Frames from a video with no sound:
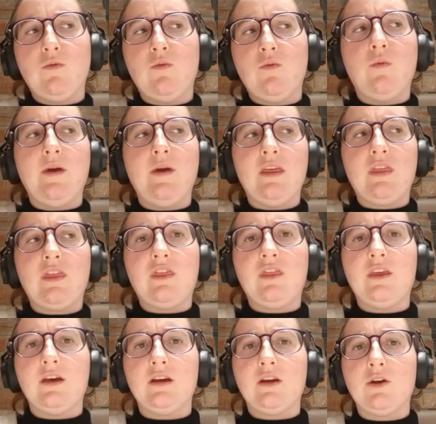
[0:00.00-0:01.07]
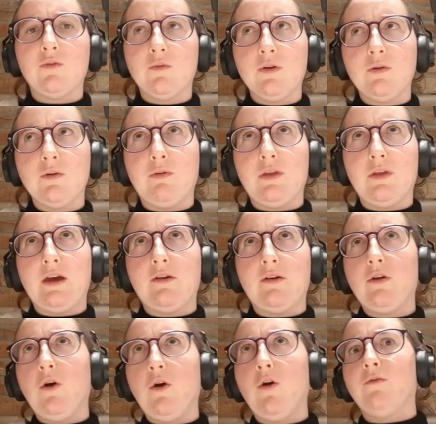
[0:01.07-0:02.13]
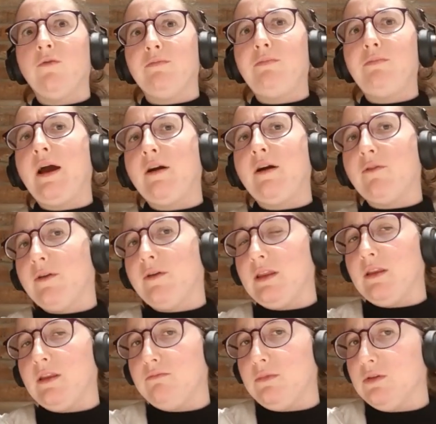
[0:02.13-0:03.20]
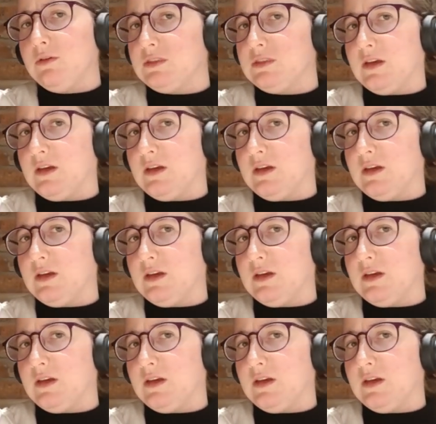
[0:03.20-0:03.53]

with the group without overpowering the music.